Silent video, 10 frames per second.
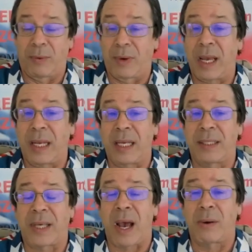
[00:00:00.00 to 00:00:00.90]

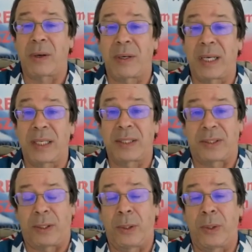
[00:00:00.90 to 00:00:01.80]
Iranian
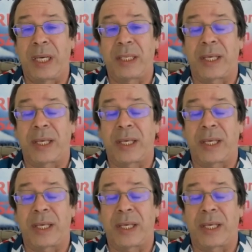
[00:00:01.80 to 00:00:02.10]
terrorists, Houthi